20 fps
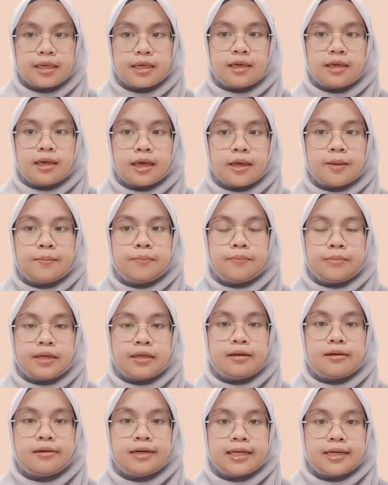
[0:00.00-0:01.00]
and
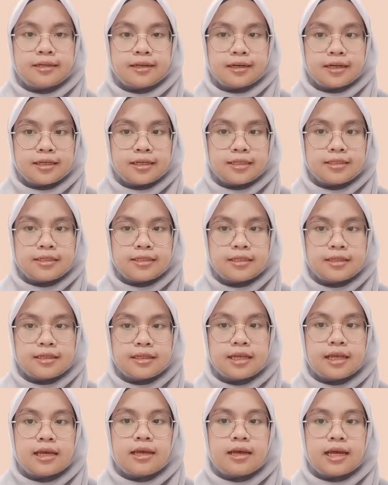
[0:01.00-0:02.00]
be recognized
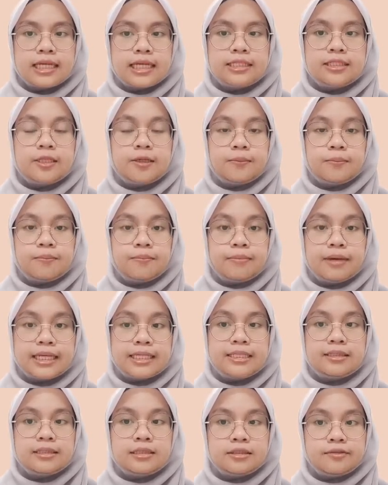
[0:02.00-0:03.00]
as the
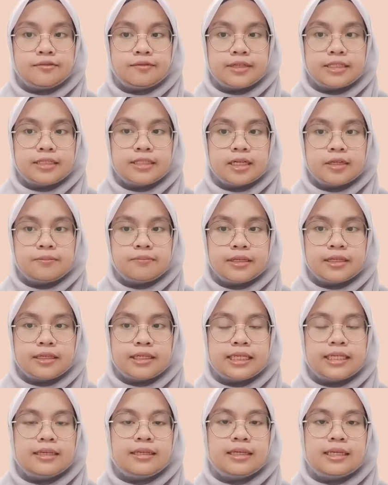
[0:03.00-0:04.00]
best service
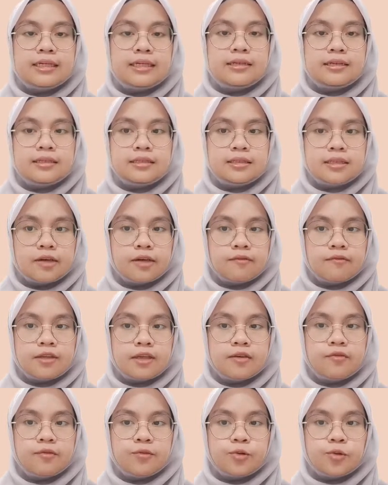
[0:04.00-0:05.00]
company in the
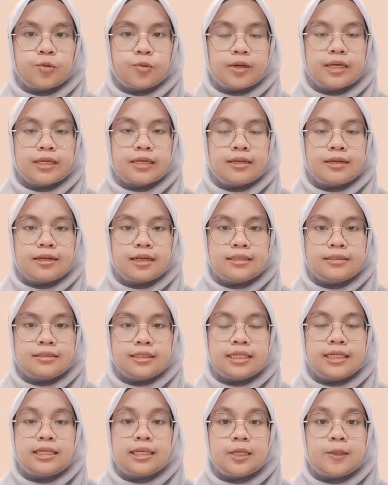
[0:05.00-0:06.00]
safety footwear
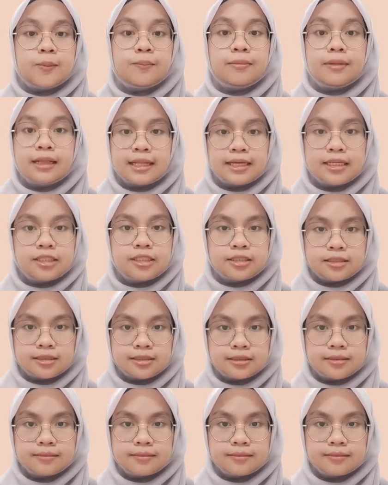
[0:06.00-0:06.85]
industry in Malaysia.